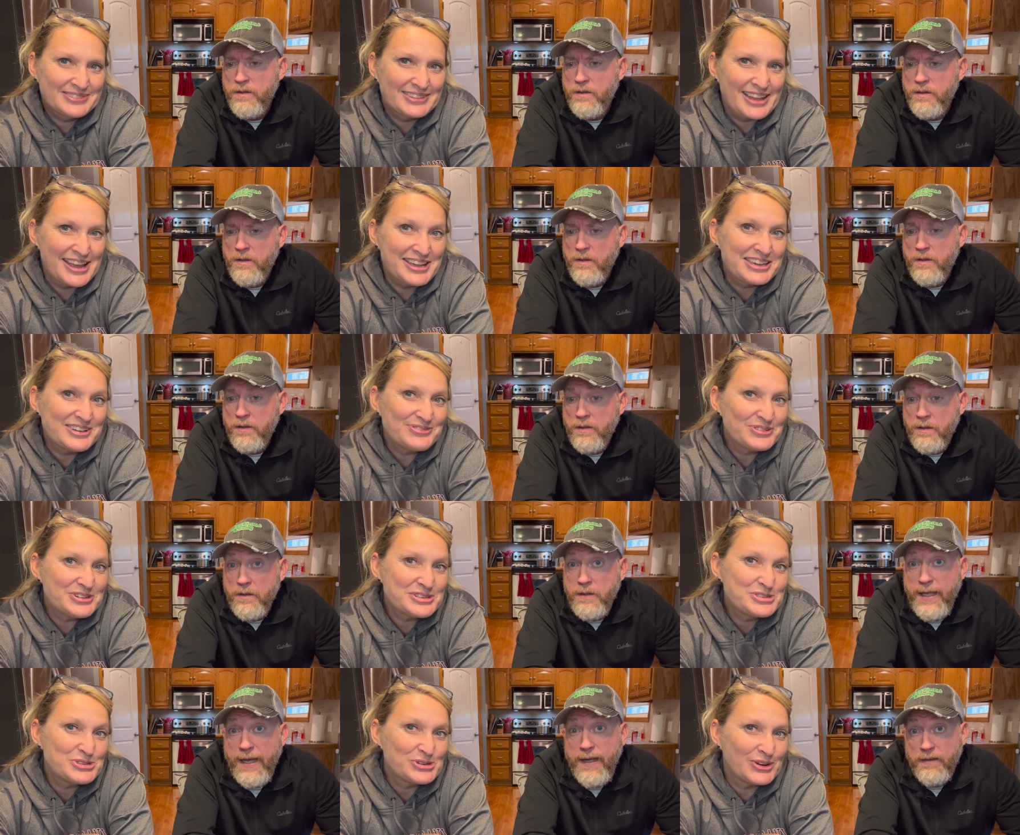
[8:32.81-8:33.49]
Speaker 1: Thank you
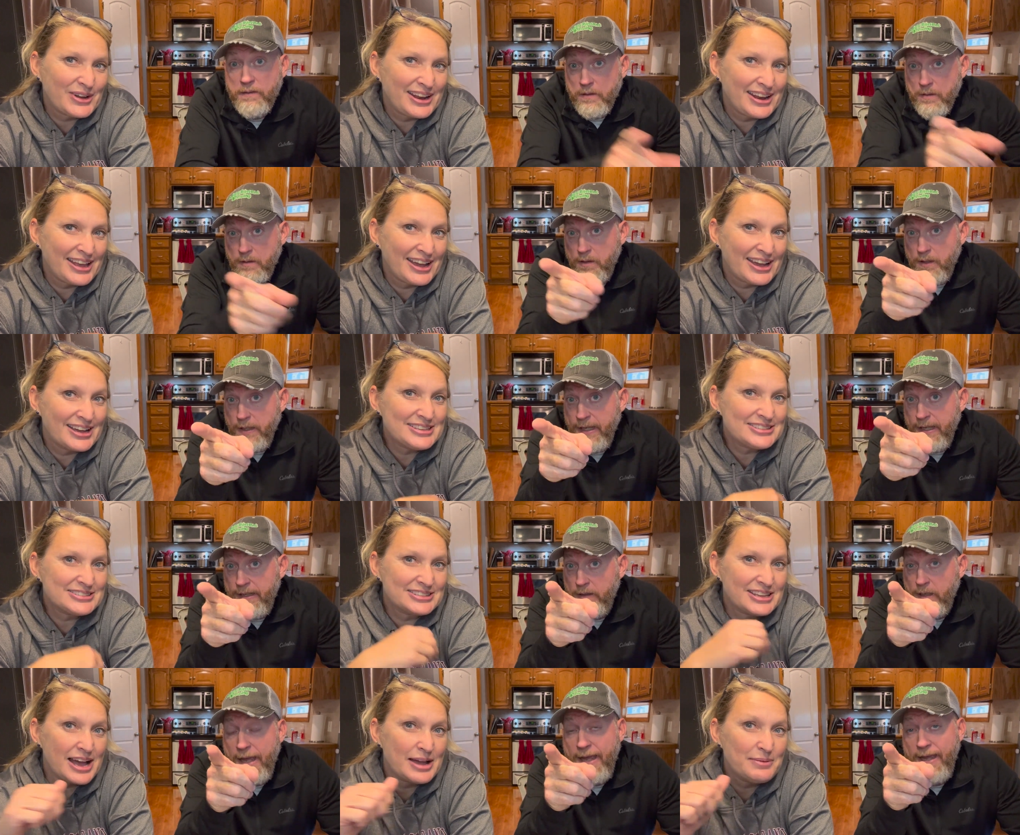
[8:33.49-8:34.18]
for yeah. joining us.
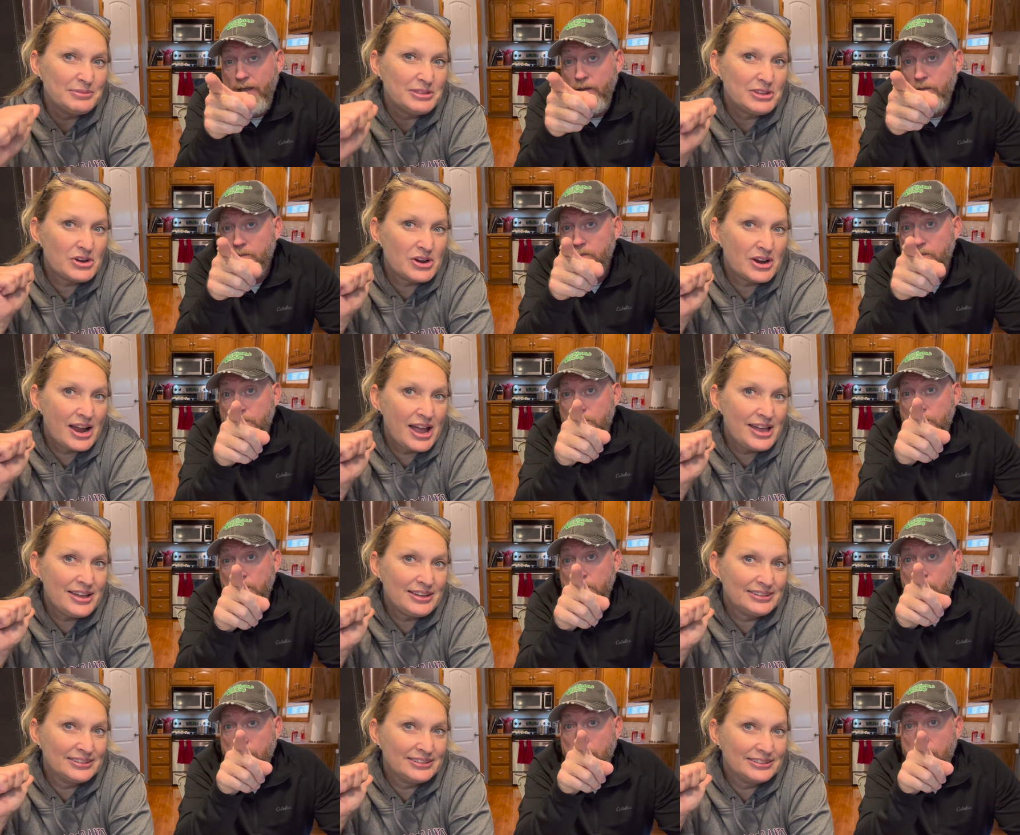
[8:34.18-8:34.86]
And, I'm hey, Laura.
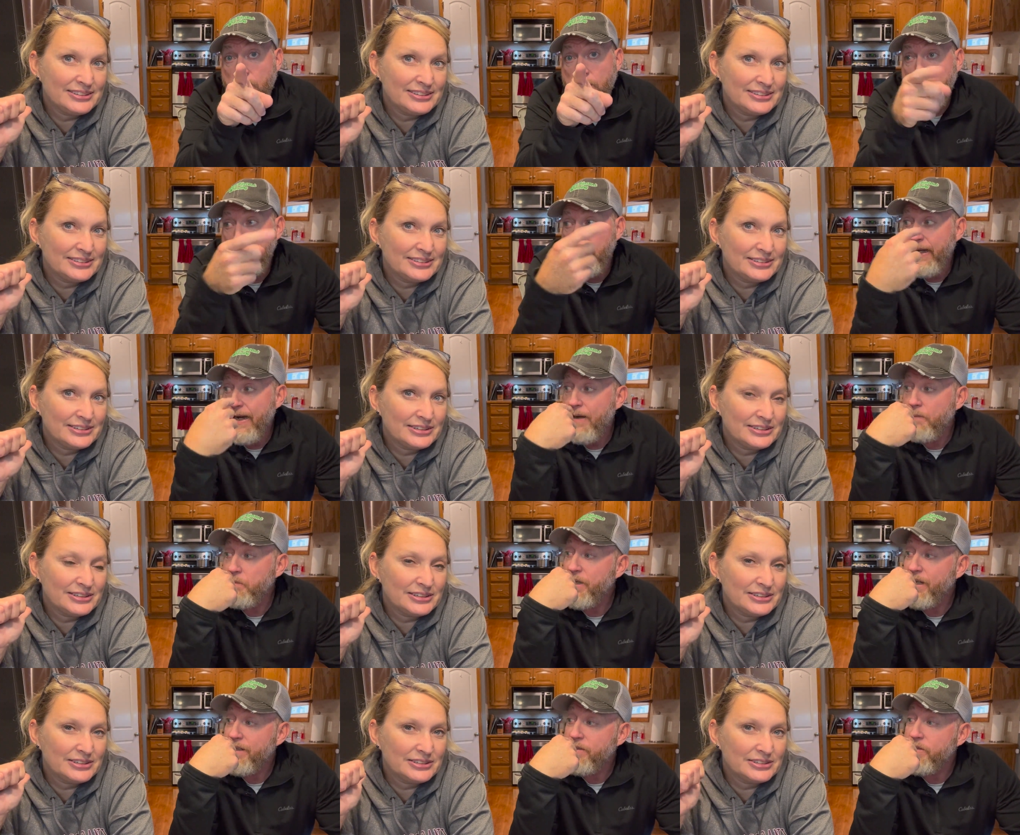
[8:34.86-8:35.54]
Speaker 2: And
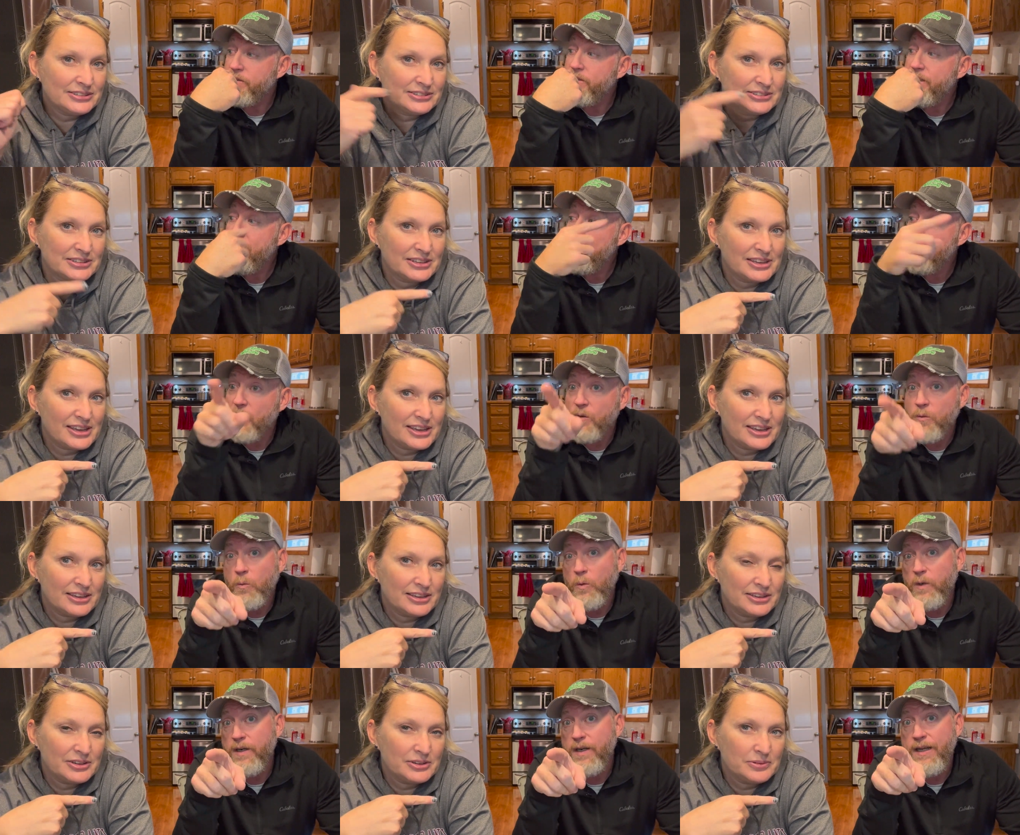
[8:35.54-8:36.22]
I'm Dr. C,
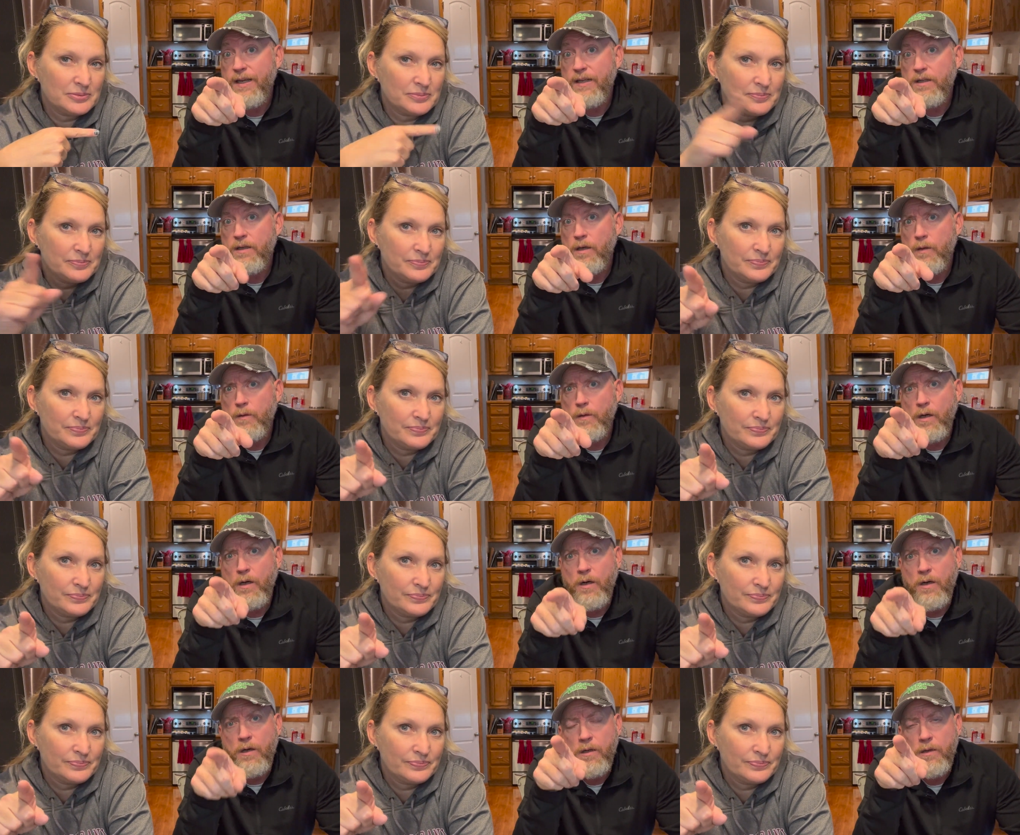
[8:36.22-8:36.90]
but we're at
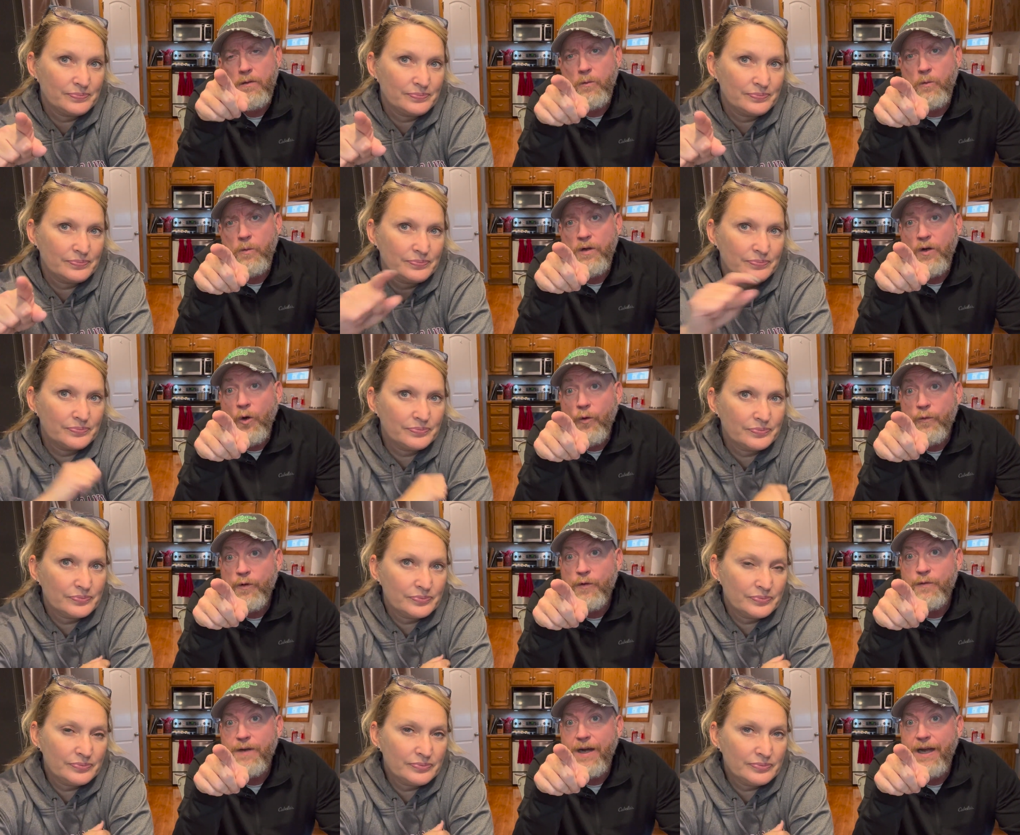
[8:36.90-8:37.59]
we're
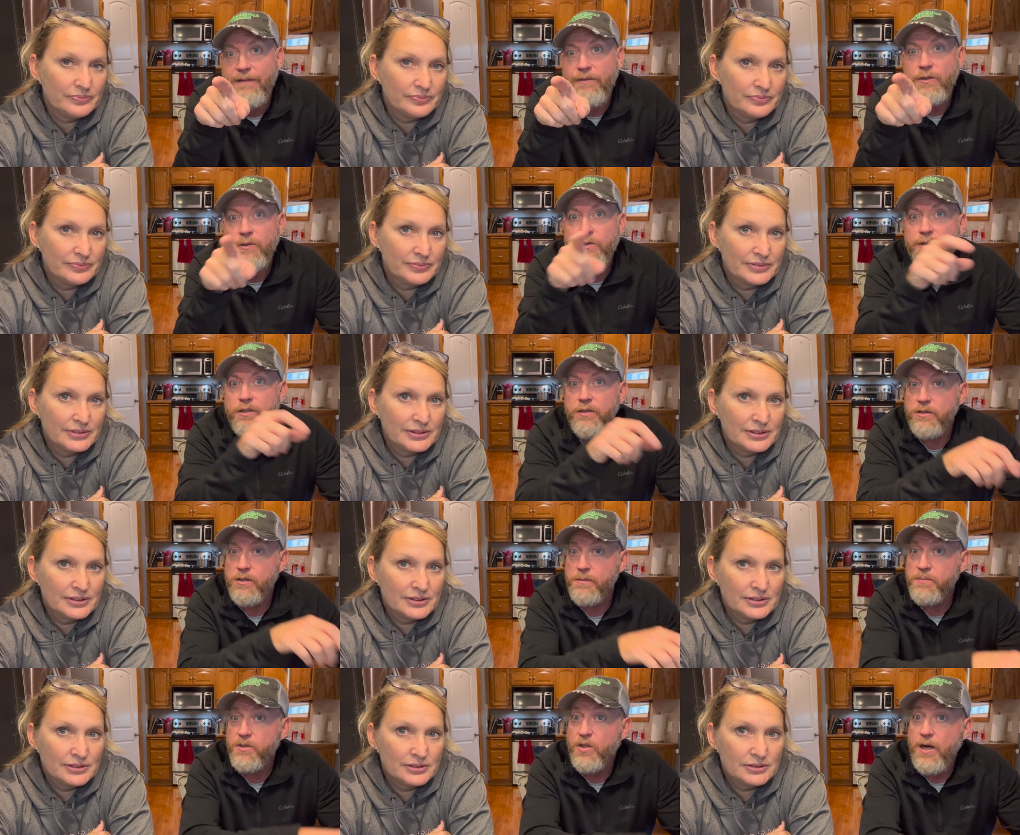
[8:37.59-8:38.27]
over
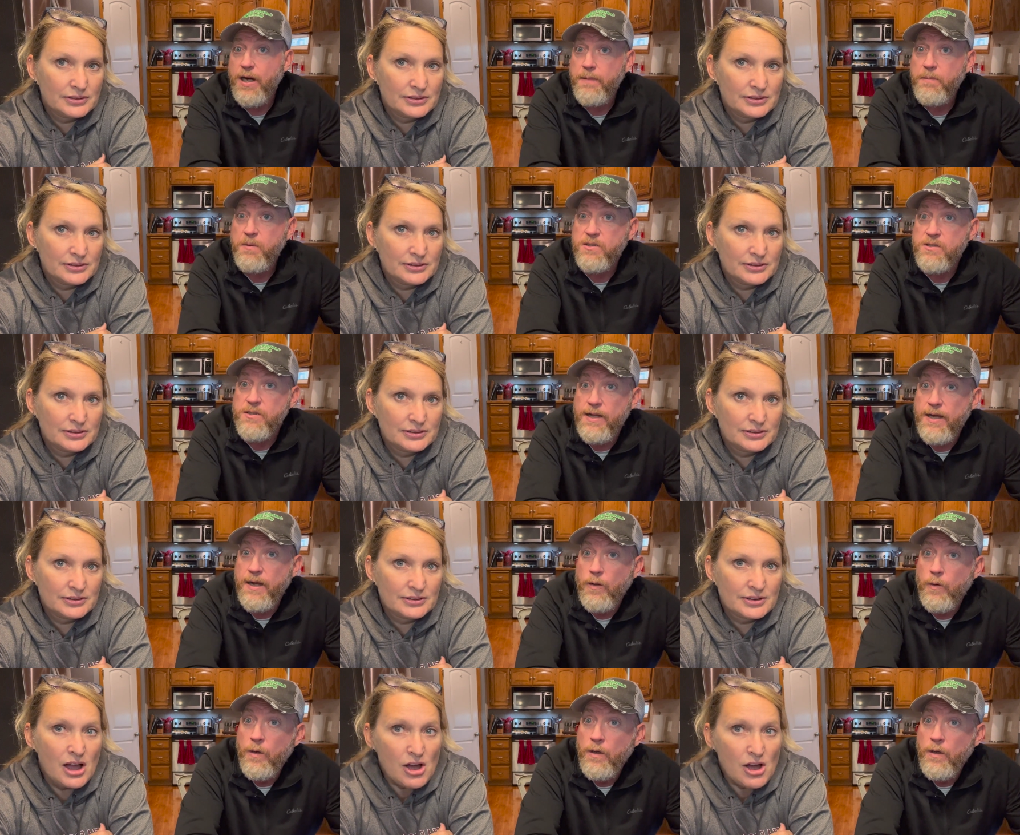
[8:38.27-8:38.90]
500 subscribers now.